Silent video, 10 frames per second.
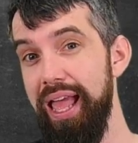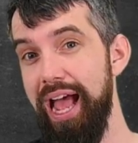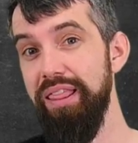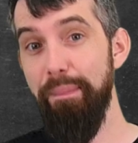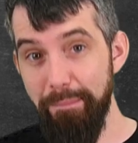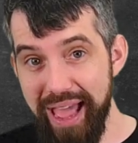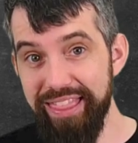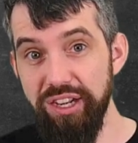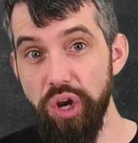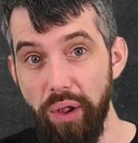And the
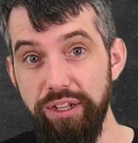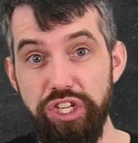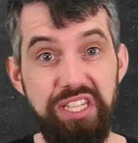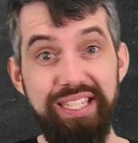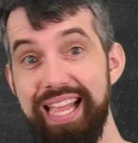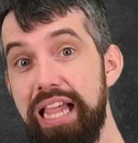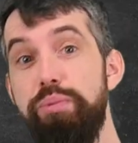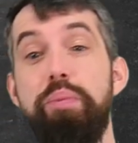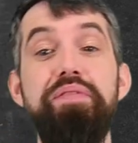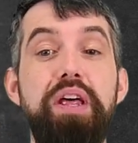methodology is exactly
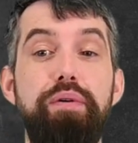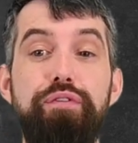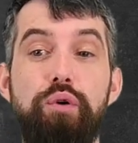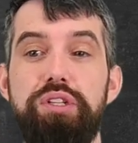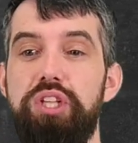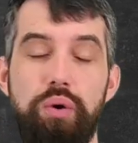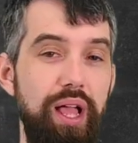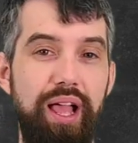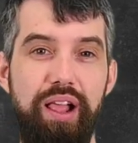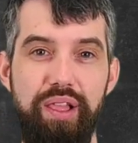what we've done before. So
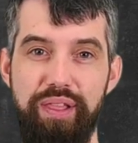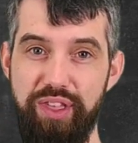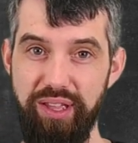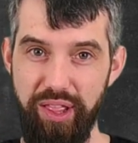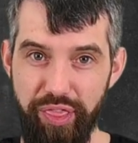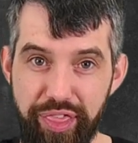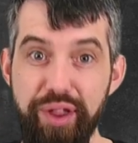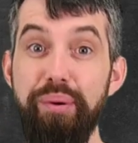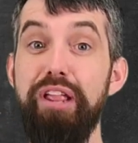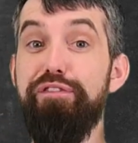the
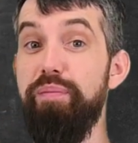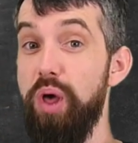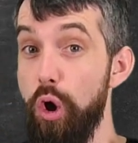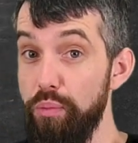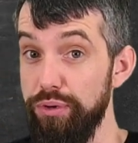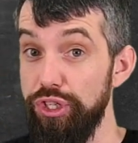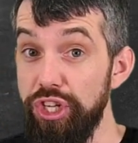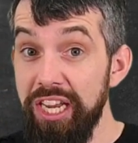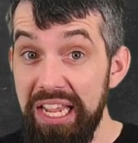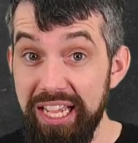theory from the
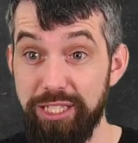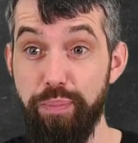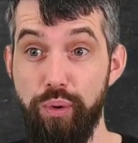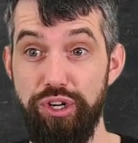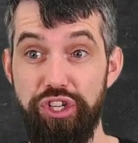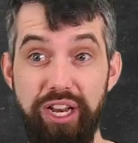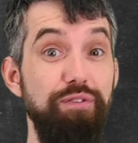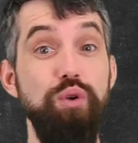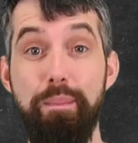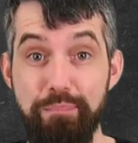homogeneous portion, if
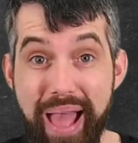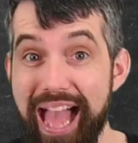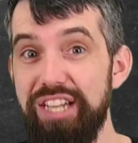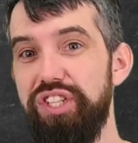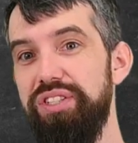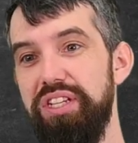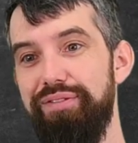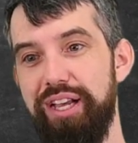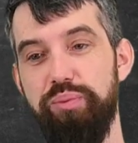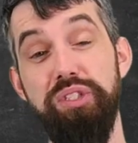you imagine g
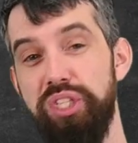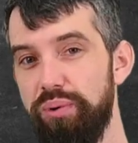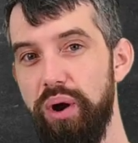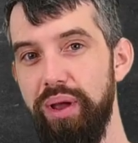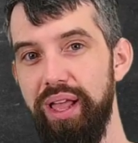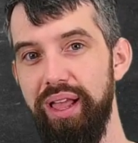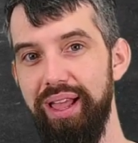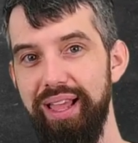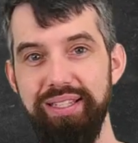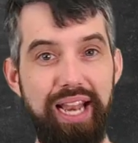of x was 0,
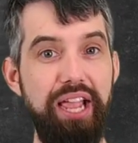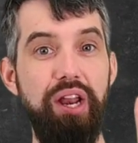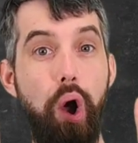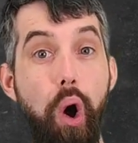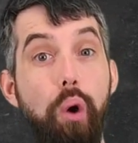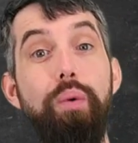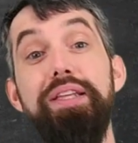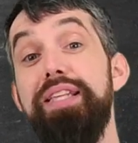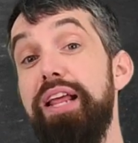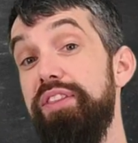is that I can
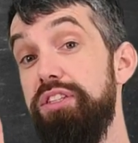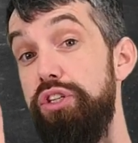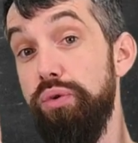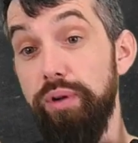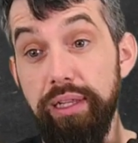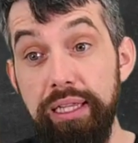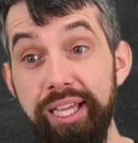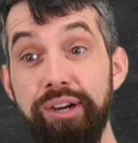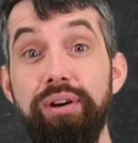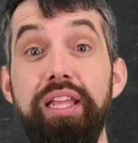always get these two
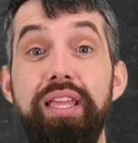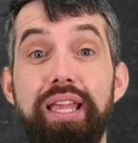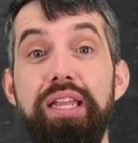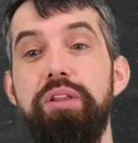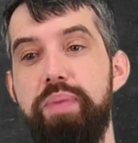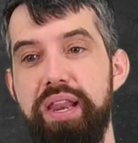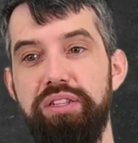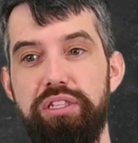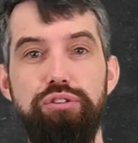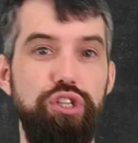linearly
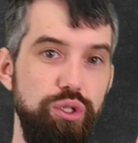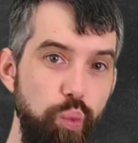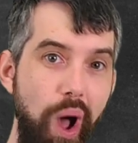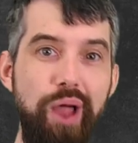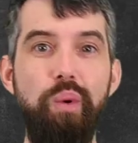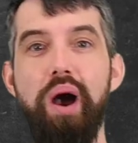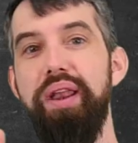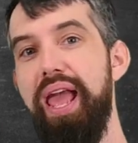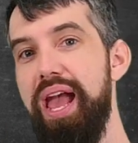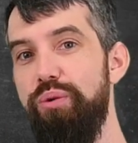independent solutions,
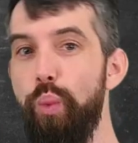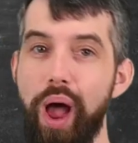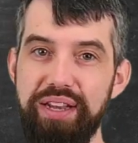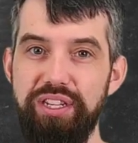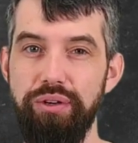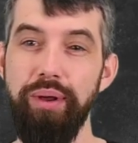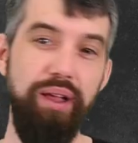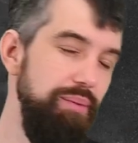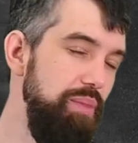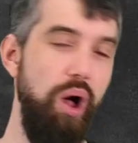y1 and y2,
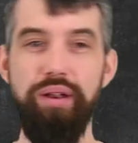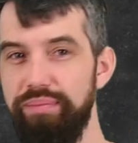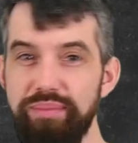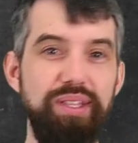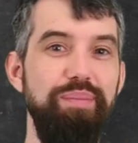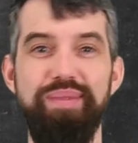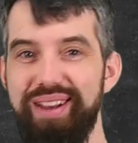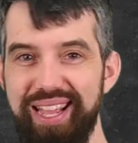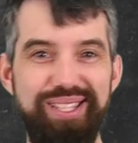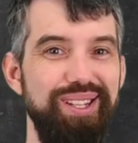on some
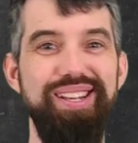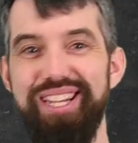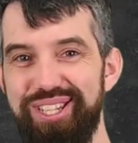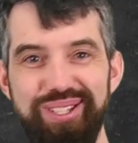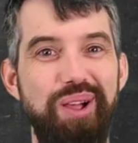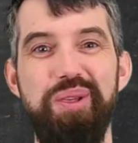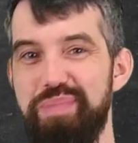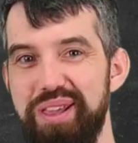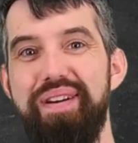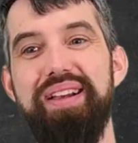nice conditions on the
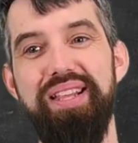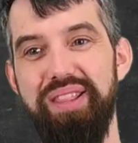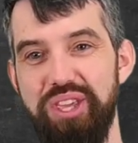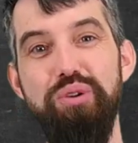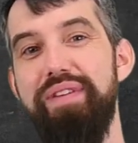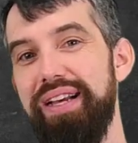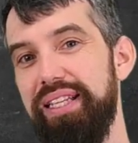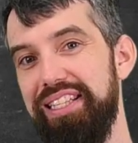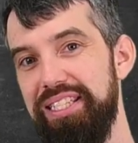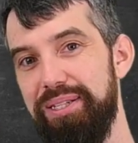p of x and the q of x
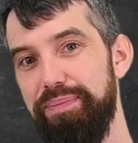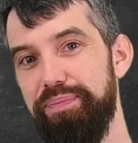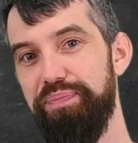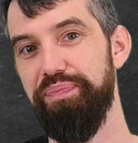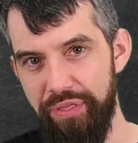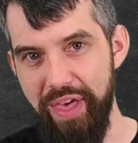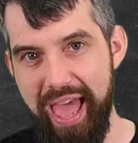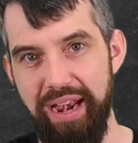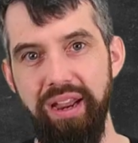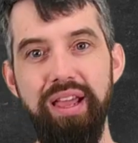at least.
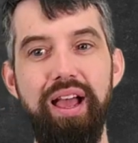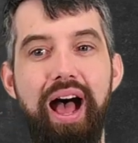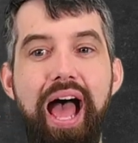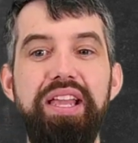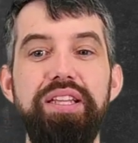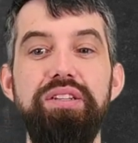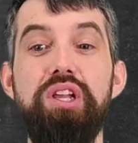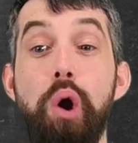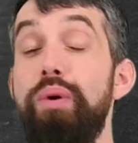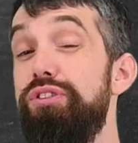Then I can
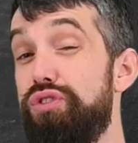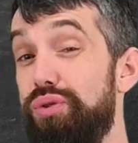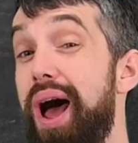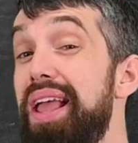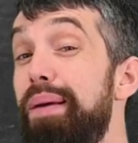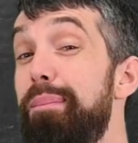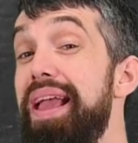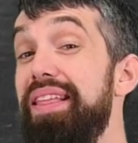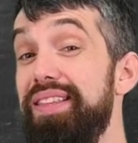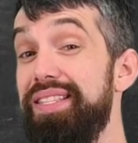go and try and
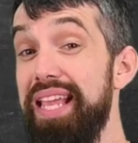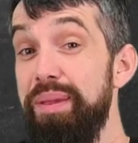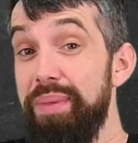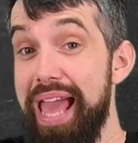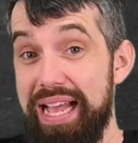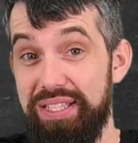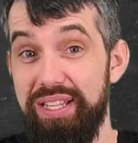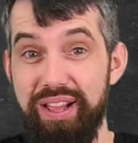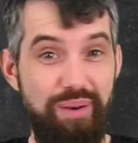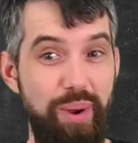make the same guess,
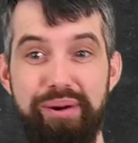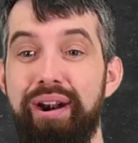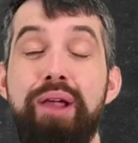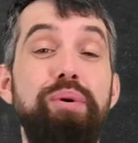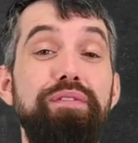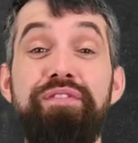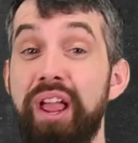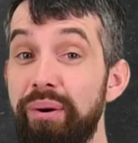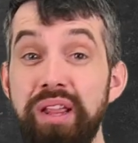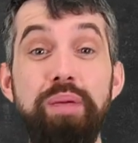where I will
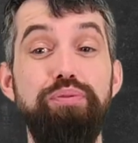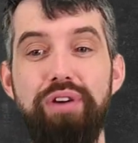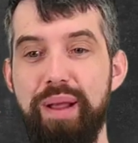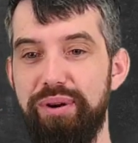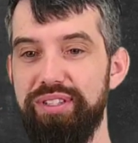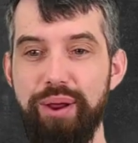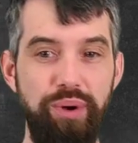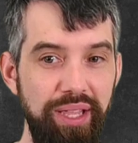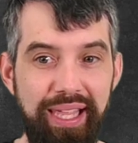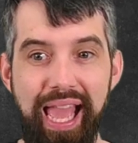vary the parameters. I
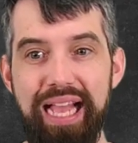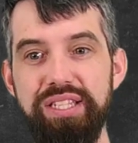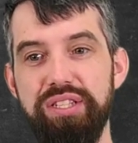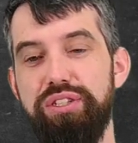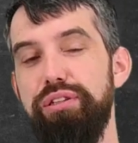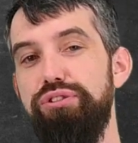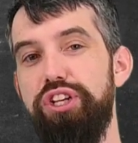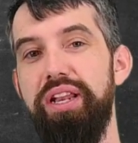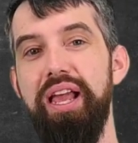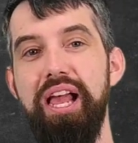will guess a
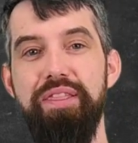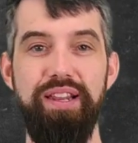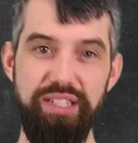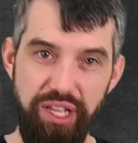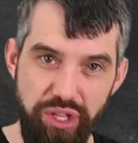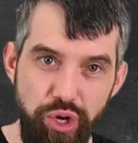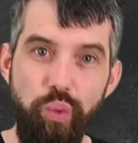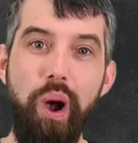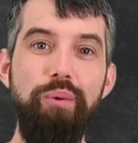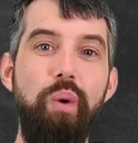solution that is a
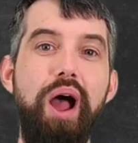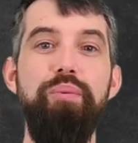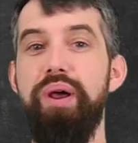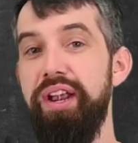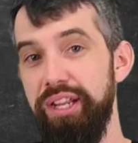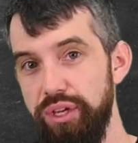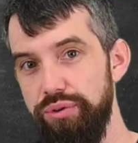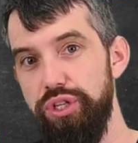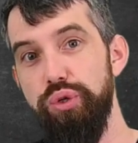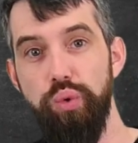u1 y1 and a
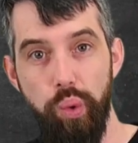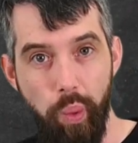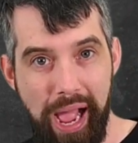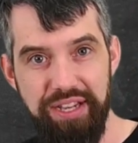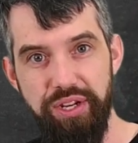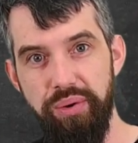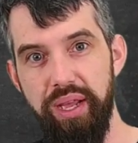u2 y2.